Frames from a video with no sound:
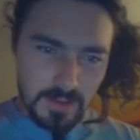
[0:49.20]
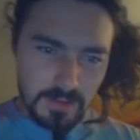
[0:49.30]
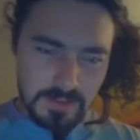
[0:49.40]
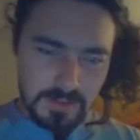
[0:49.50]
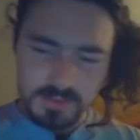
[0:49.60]

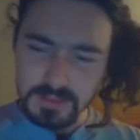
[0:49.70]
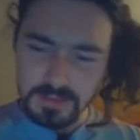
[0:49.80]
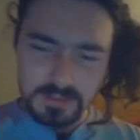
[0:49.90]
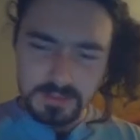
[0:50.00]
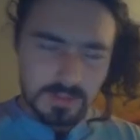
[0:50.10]
It's to
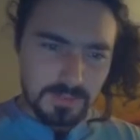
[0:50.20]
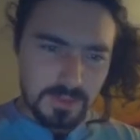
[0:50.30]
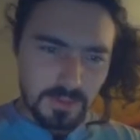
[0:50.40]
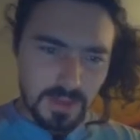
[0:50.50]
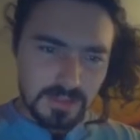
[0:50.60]

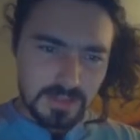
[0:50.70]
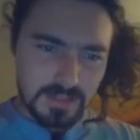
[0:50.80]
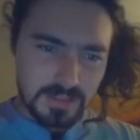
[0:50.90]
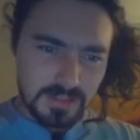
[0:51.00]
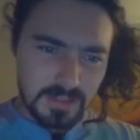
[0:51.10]
September
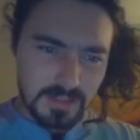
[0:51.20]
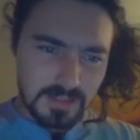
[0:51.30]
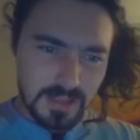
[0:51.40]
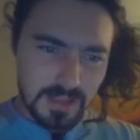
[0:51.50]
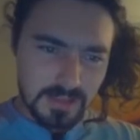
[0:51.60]
18th
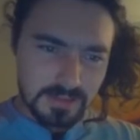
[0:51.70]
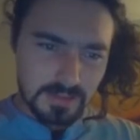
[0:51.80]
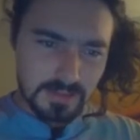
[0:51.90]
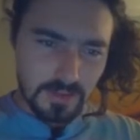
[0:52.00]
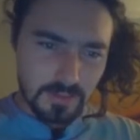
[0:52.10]
today,
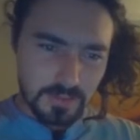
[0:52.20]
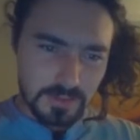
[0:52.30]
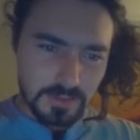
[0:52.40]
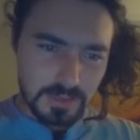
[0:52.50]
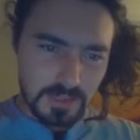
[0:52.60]
so we're
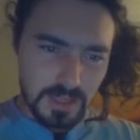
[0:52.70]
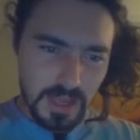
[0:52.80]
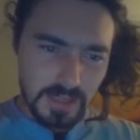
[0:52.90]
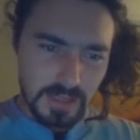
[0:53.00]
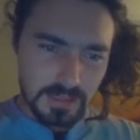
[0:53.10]
just going to
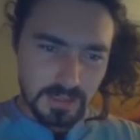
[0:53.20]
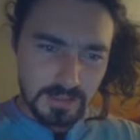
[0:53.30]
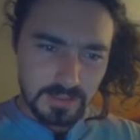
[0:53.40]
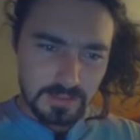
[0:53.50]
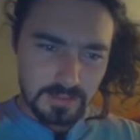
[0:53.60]
highlight
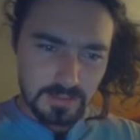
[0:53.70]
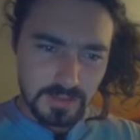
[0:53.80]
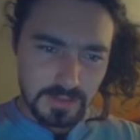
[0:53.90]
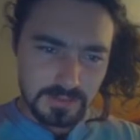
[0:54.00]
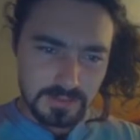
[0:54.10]

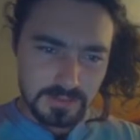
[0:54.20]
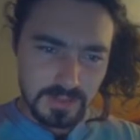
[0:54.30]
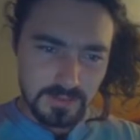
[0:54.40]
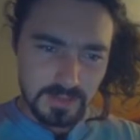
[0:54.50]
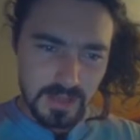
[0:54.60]

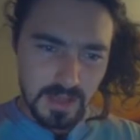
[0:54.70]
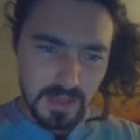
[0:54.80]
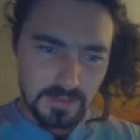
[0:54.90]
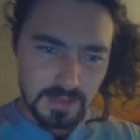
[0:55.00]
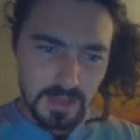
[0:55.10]
2007
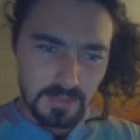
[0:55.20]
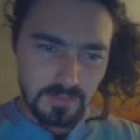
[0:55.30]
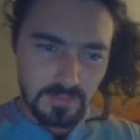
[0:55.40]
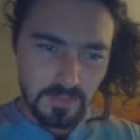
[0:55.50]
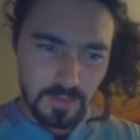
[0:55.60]
Audi
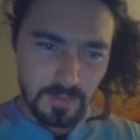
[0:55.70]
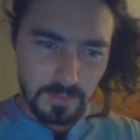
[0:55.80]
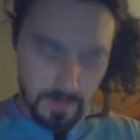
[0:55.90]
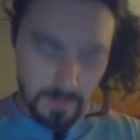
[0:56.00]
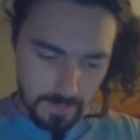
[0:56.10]
A4.
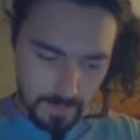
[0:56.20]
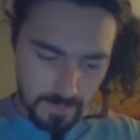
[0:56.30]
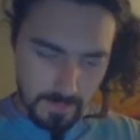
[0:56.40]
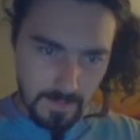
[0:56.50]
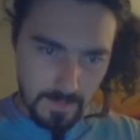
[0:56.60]

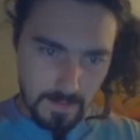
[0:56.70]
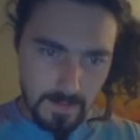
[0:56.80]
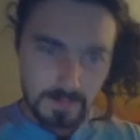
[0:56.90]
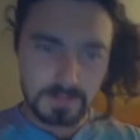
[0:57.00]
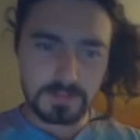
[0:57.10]

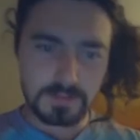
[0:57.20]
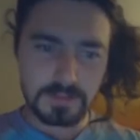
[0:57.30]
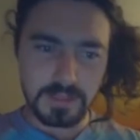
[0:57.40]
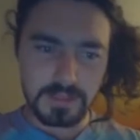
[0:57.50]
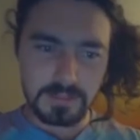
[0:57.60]
Doesn't look
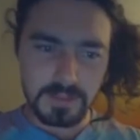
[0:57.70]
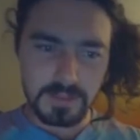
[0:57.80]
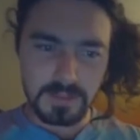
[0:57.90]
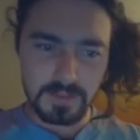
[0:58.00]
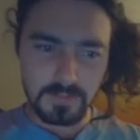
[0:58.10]
like it's been
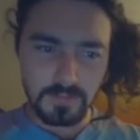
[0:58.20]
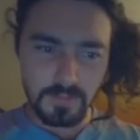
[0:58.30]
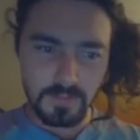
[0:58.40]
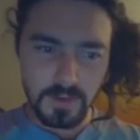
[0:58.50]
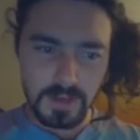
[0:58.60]
in a
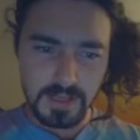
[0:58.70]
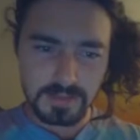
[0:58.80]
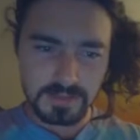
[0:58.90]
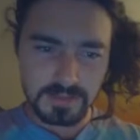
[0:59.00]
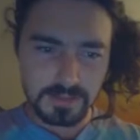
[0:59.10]
front end
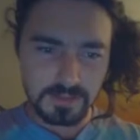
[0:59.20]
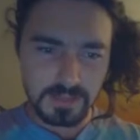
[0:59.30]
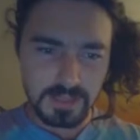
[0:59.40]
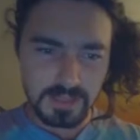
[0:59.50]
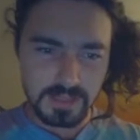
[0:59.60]
accident, so there's
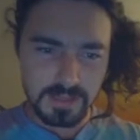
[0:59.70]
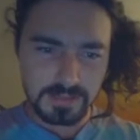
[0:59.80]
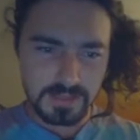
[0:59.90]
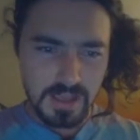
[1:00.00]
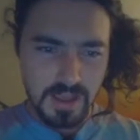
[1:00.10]
headlights.
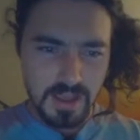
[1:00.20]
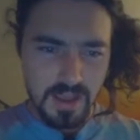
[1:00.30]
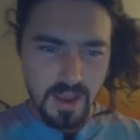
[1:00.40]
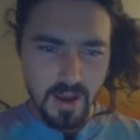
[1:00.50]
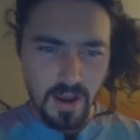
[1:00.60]

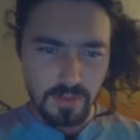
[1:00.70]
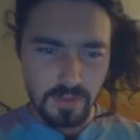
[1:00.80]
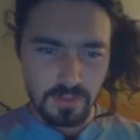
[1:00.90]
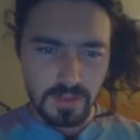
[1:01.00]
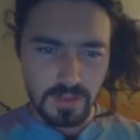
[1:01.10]
All right, we're
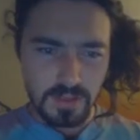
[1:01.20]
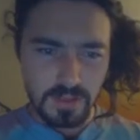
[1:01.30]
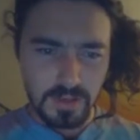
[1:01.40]
going to